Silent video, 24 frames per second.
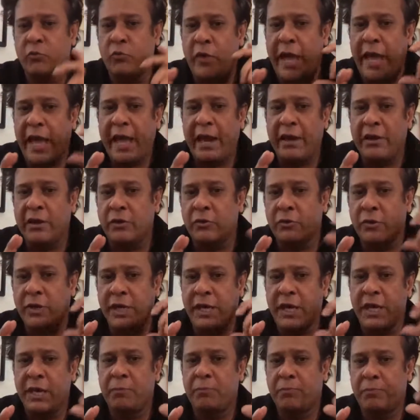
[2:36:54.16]
where you
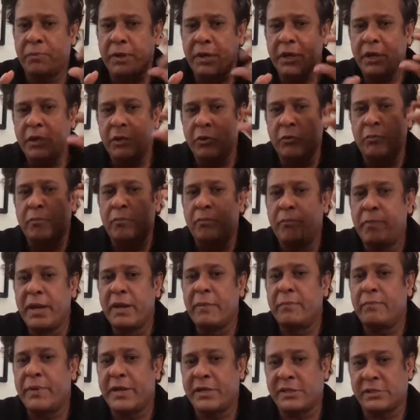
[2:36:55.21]

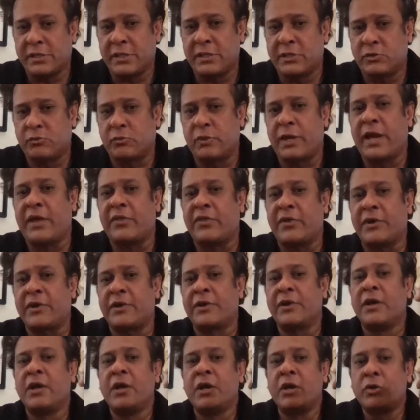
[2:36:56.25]
bin pixels
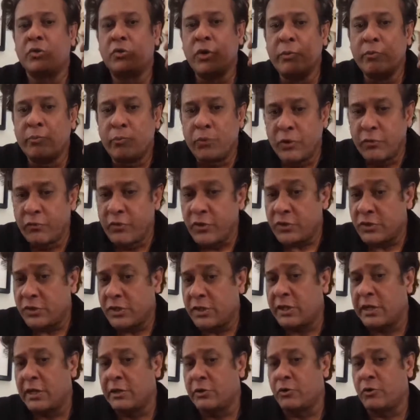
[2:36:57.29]
together to improve your
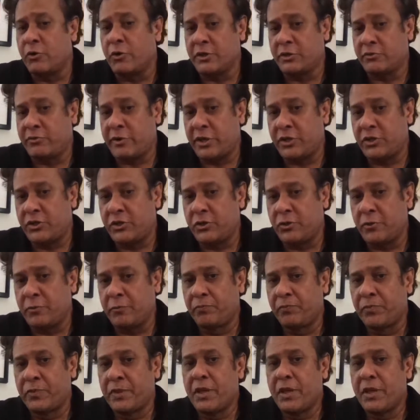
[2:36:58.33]
signal to noise ratio,